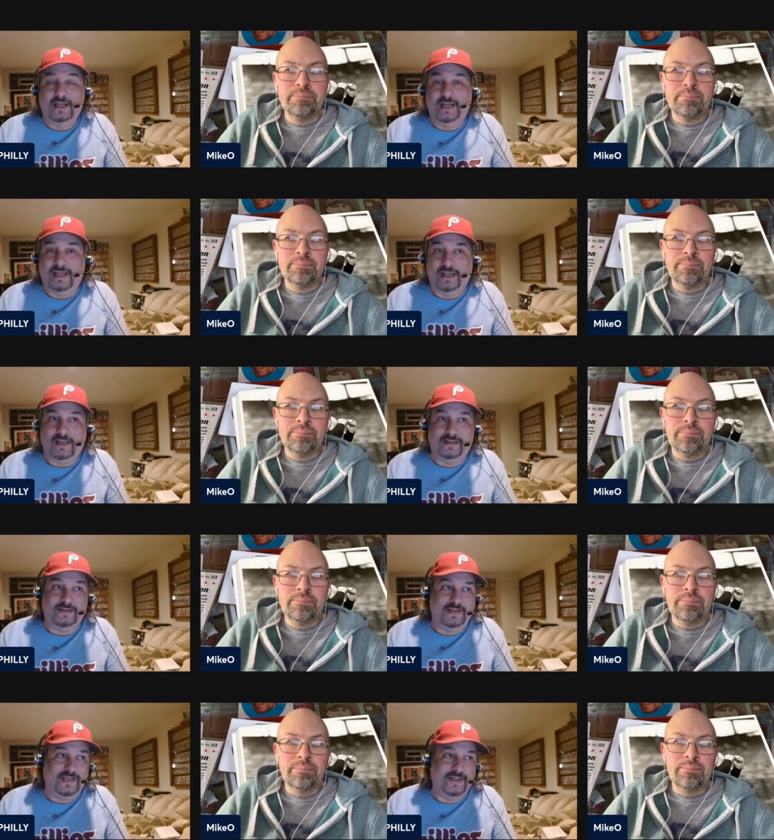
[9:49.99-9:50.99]

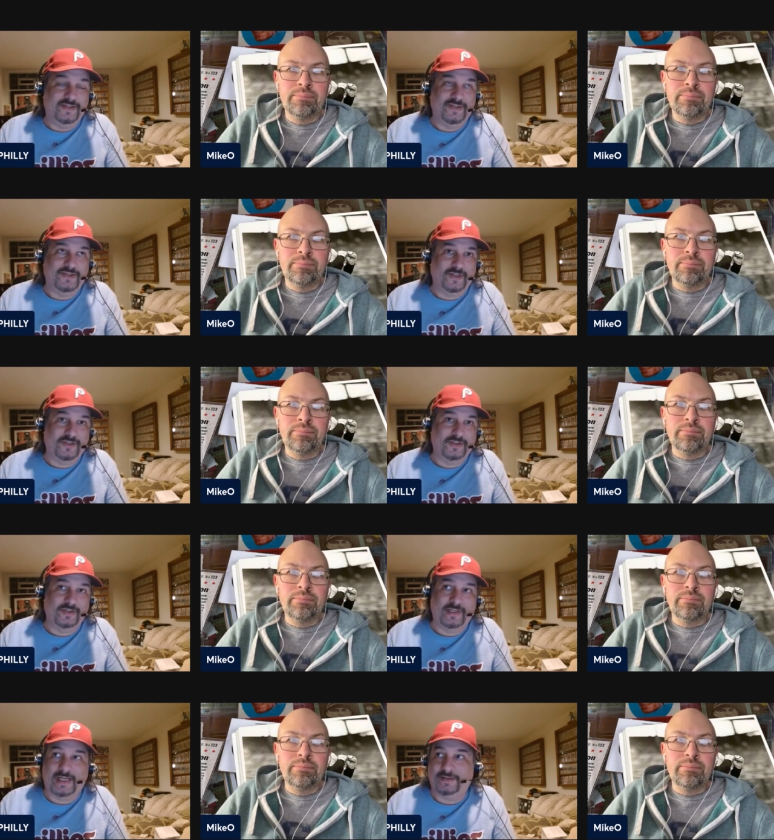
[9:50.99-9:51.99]
Speaker 1: and he is such a
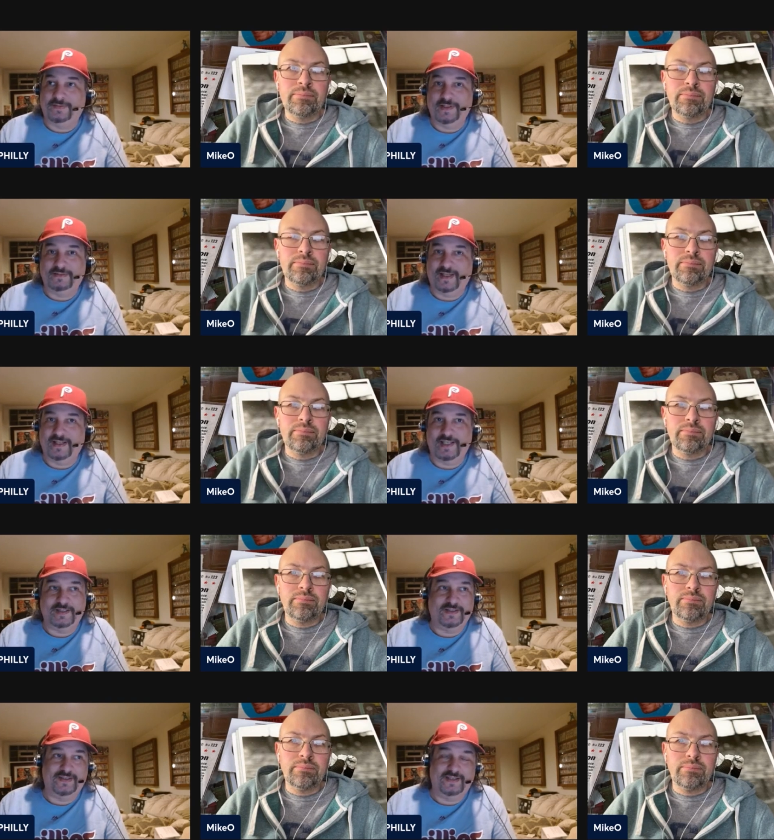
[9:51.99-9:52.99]
good athlete that
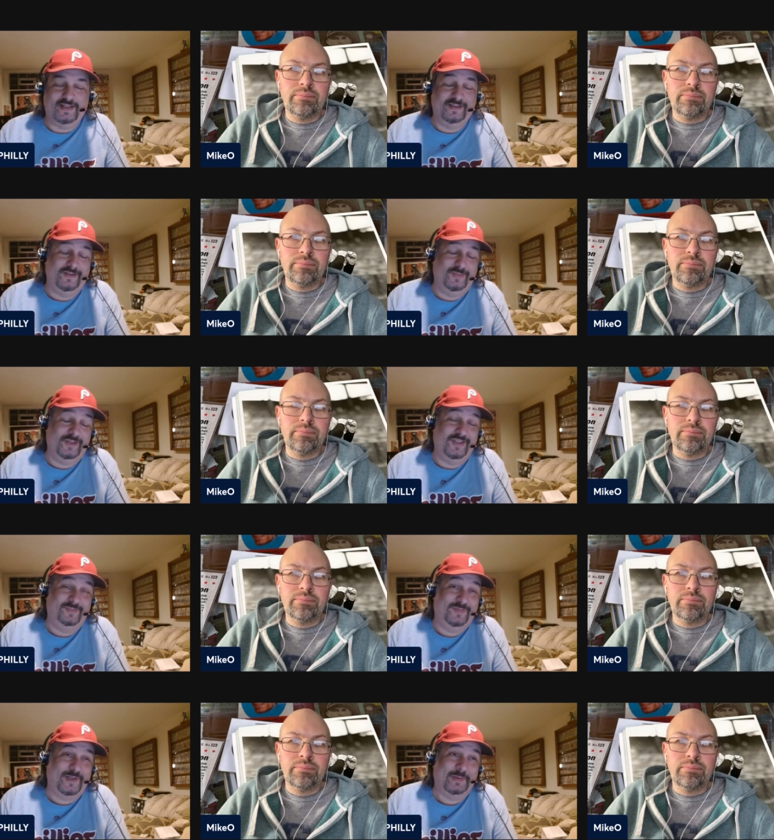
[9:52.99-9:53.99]
he just he you
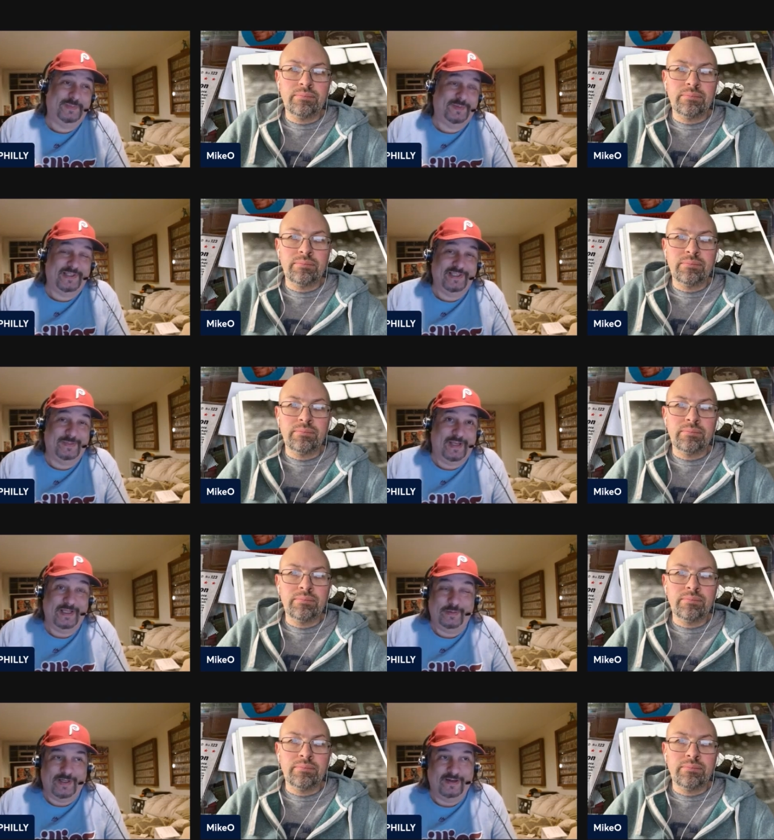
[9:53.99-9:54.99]
could probably play him
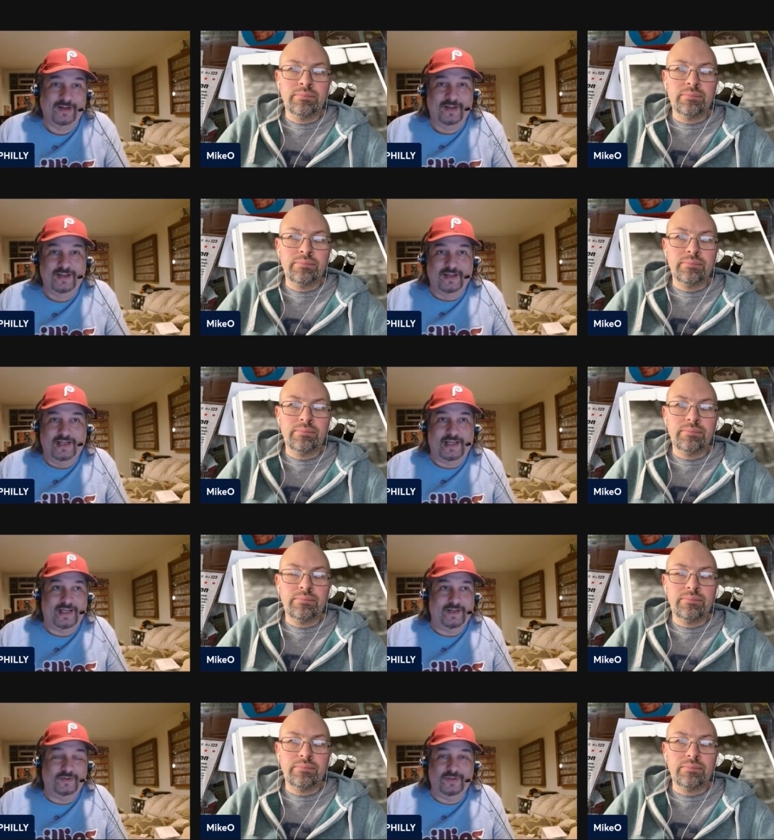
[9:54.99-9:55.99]
anywhere,
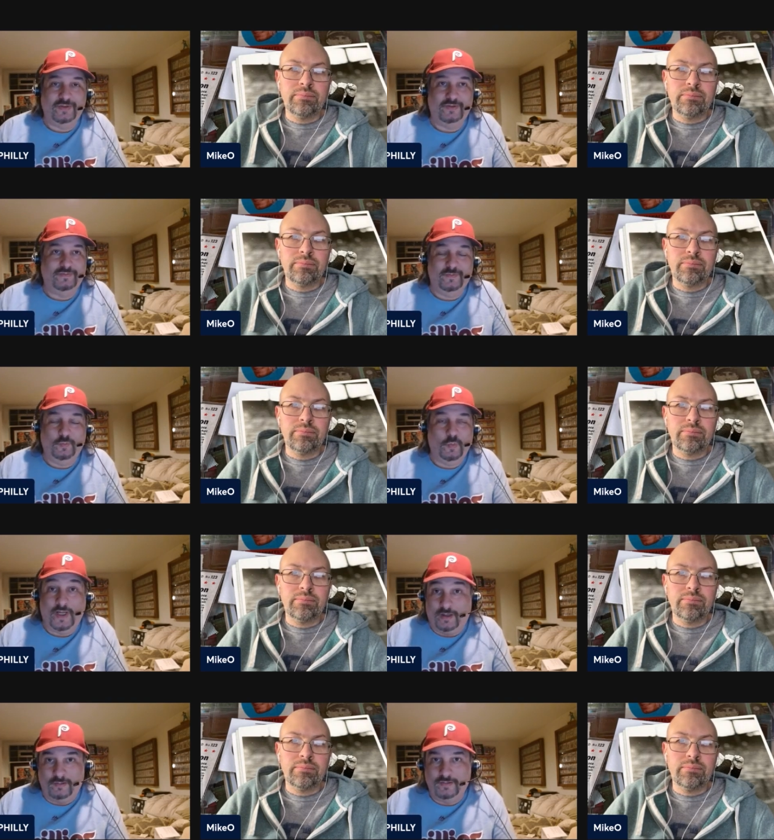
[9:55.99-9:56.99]
and he'll do
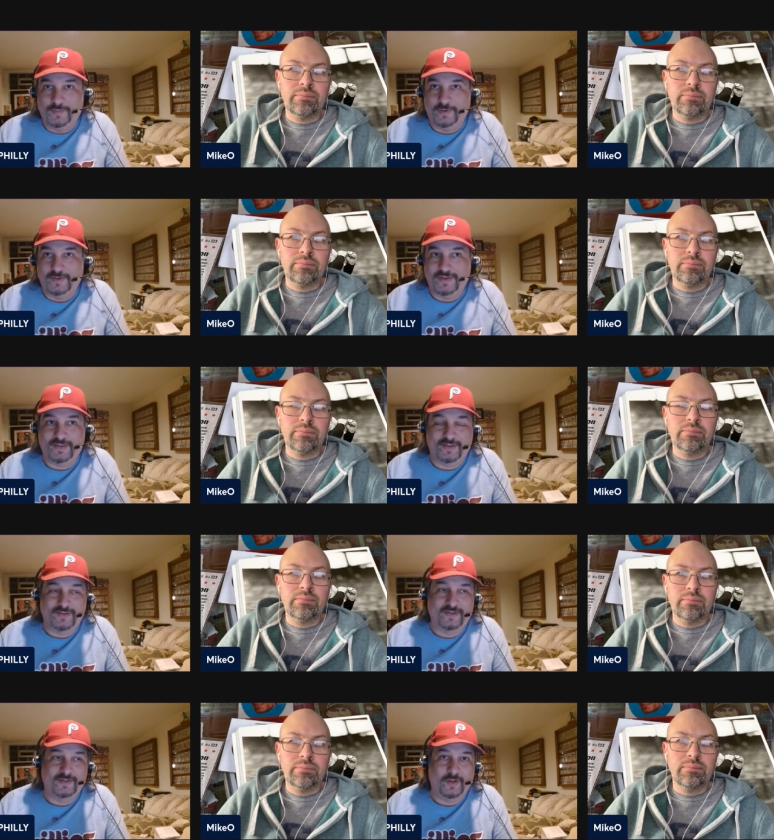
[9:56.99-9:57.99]
well because he's
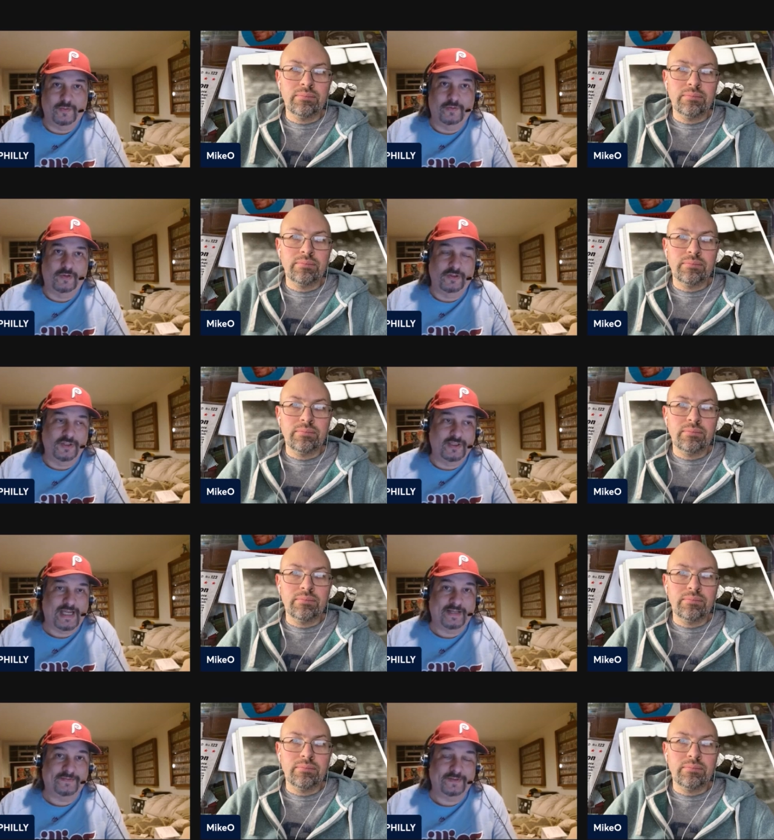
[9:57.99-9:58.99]
just an overall good
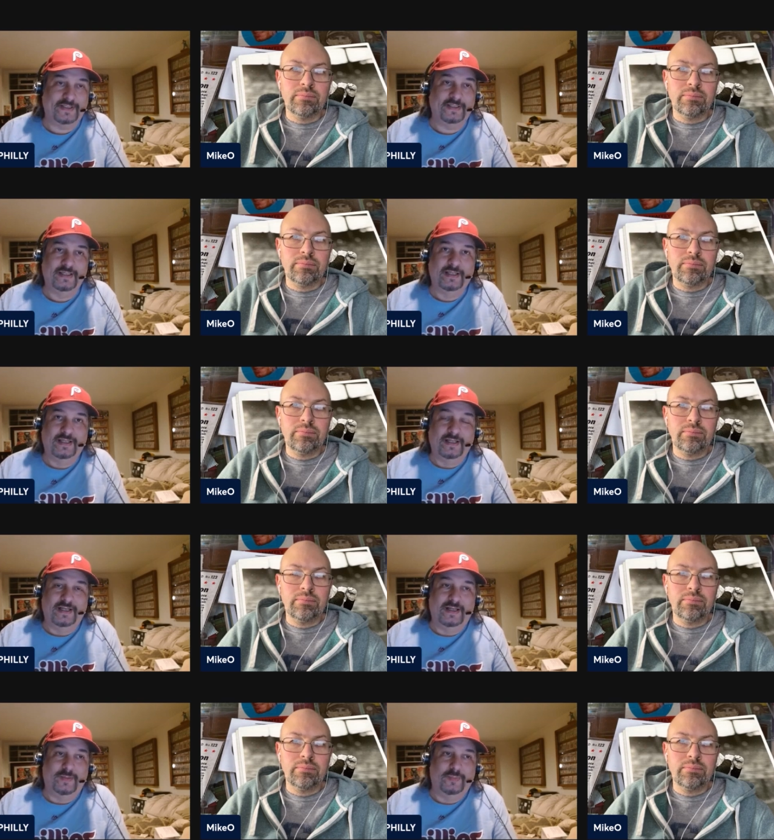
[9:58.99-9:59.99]
athlete.
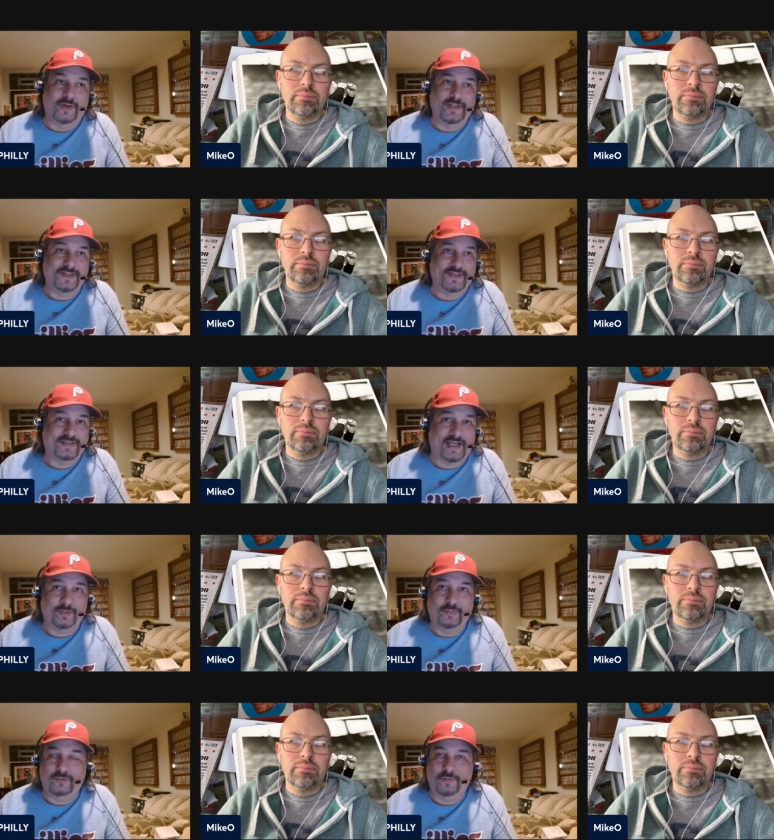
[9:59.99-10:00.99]
Uh, Bryson
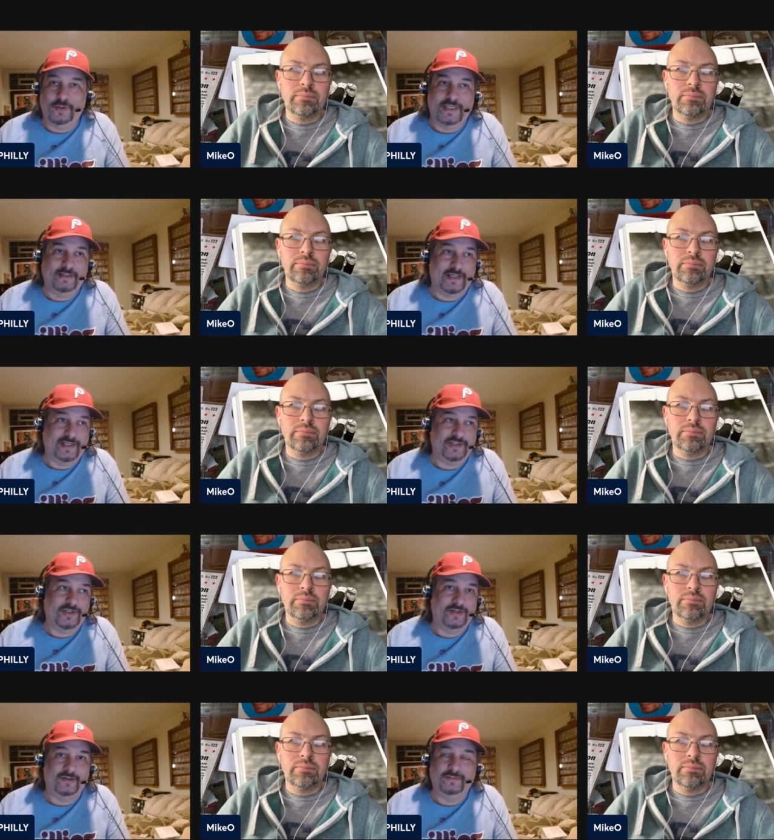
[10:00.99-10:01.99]
Stott, rookie
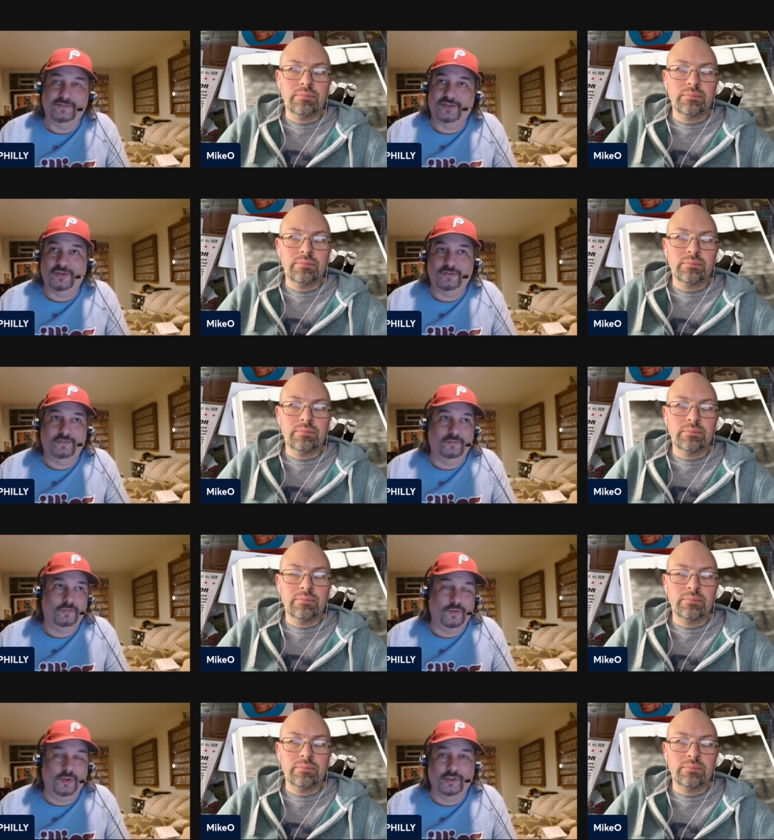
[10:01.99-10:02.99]
last year, showed
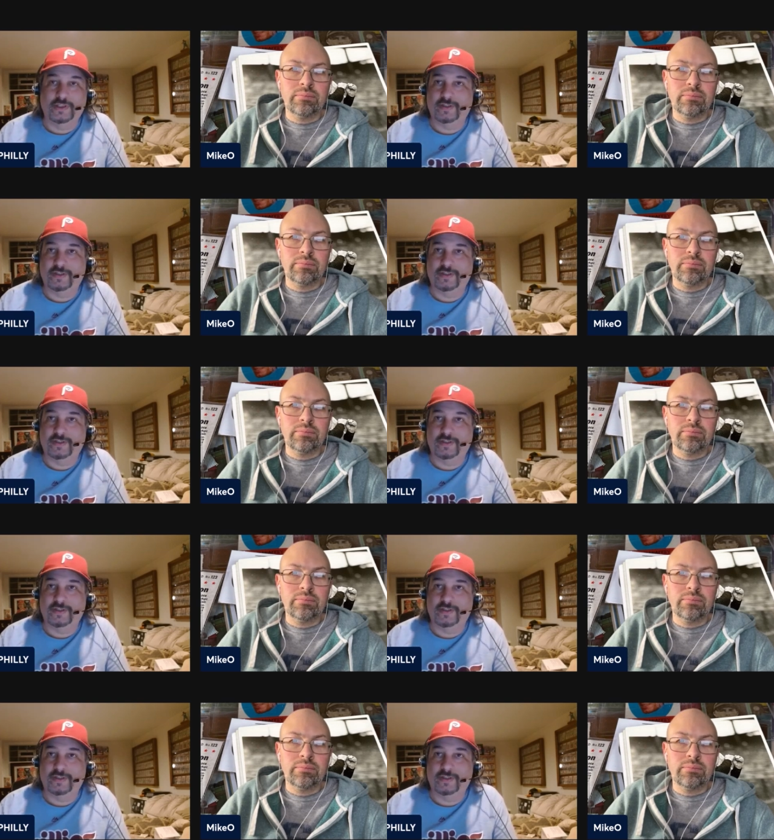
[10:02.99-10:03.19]
really